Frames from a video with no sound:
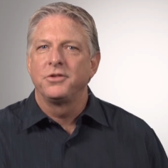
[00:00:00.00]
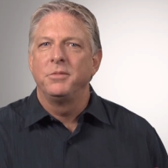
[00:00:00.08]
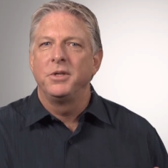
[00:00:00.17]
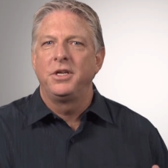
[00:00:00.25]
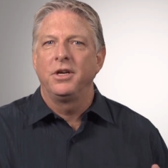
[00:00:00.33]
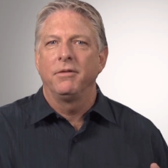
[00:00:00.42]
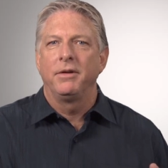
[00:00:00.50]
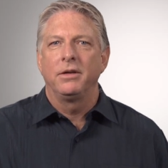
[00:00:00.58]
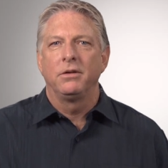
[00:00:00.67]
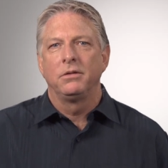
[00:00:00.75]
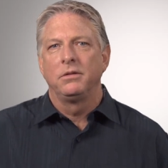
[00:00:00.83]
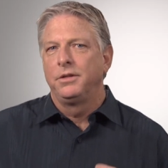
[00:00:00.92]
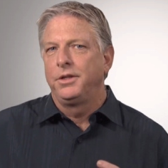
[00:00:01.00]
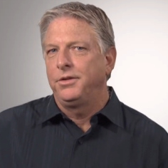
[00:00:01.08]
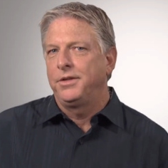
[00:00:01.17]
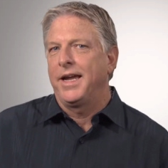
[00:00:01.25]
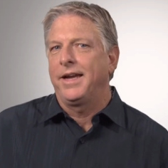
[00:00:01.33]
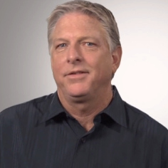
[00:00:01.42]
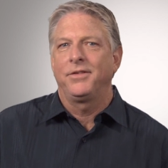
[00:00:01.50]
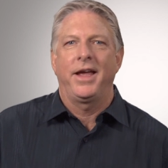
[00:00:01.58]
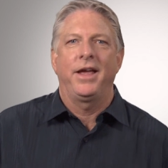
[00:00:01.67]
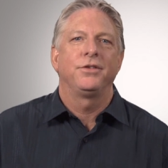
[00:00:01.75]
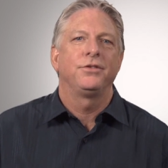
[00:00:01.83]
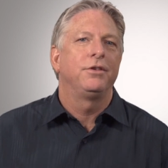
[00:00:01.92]
some material, you take a
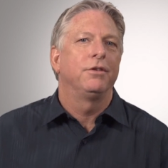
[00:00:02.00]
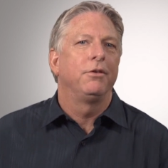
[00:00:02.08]
test.